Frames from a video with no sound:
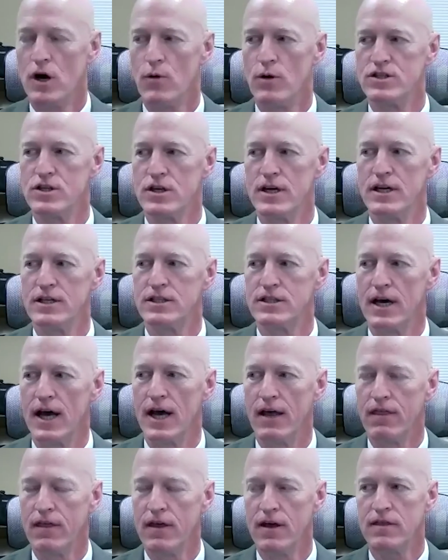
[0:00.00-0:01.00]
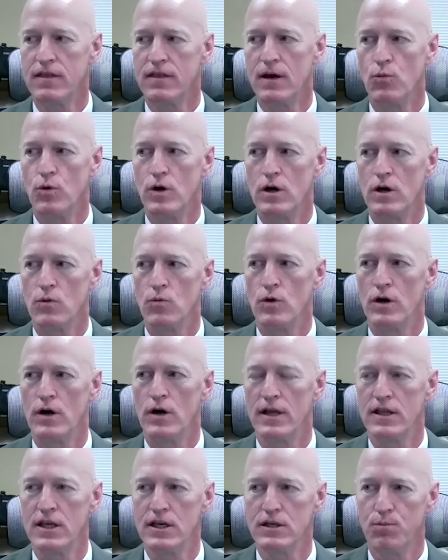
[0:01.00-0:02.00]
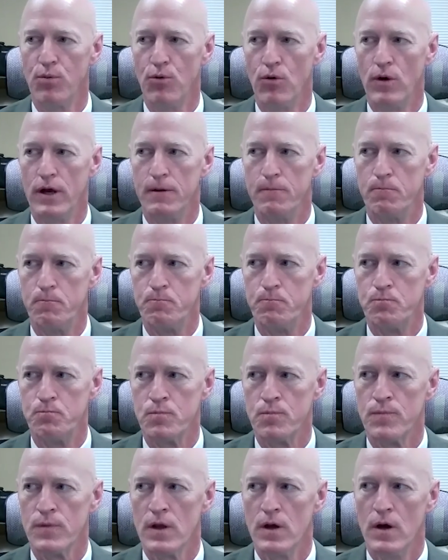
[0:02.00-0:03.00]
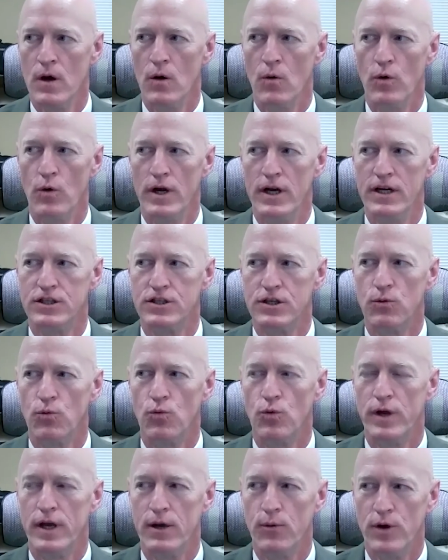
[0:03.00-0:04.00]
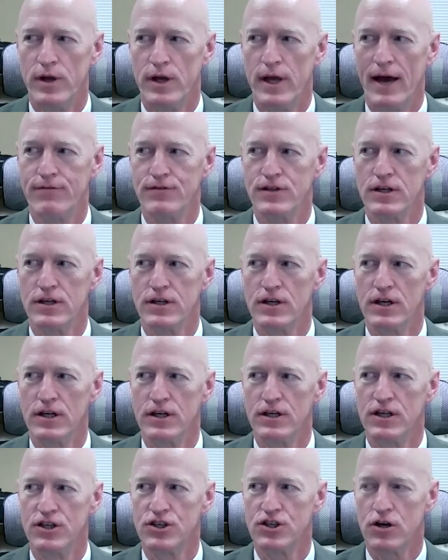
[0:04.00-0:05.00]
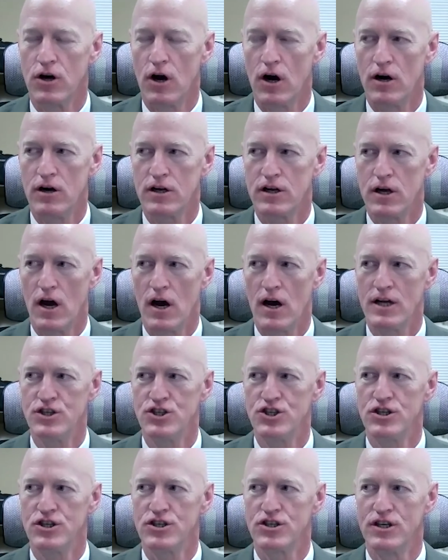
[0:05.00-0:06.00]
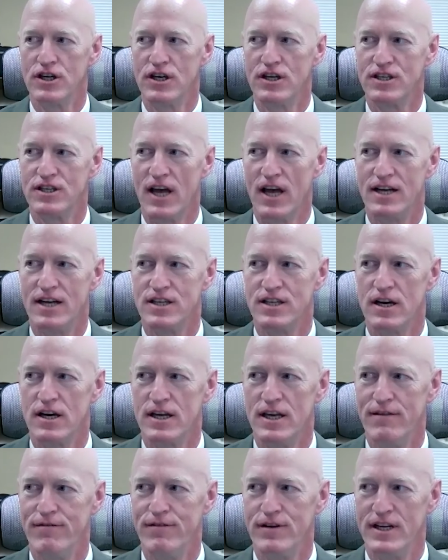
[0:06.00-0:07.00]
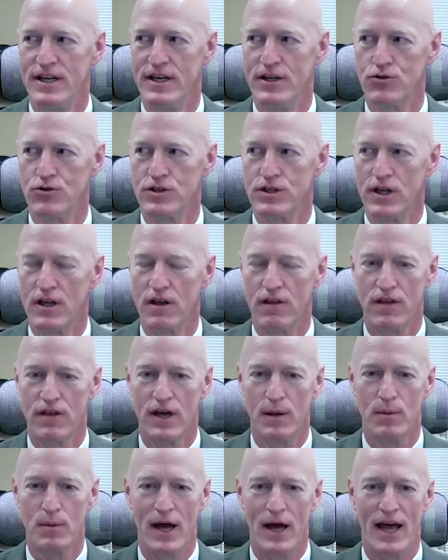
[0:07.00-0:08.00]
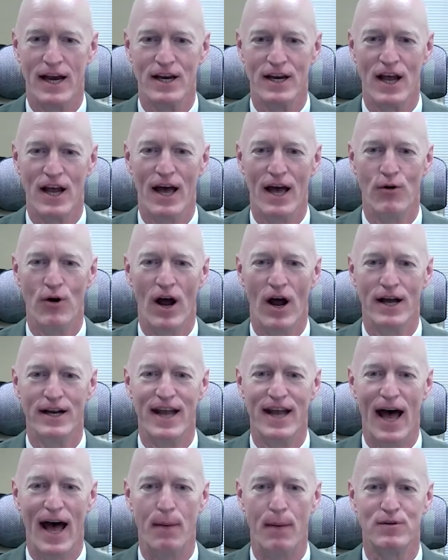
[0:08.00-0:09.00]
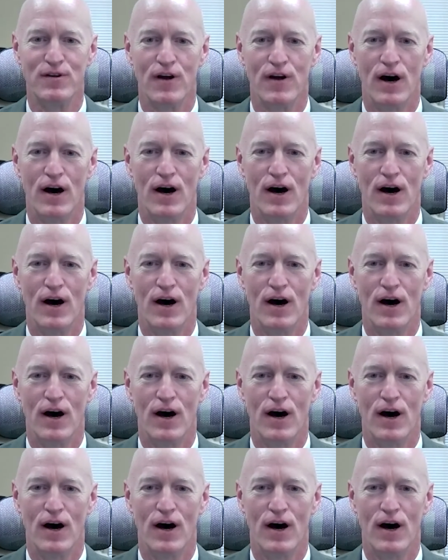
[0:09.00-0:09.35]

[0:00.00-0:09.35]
though, is I think that we're at this point where we have to discard consciousness as an even interesting thing, but and adapt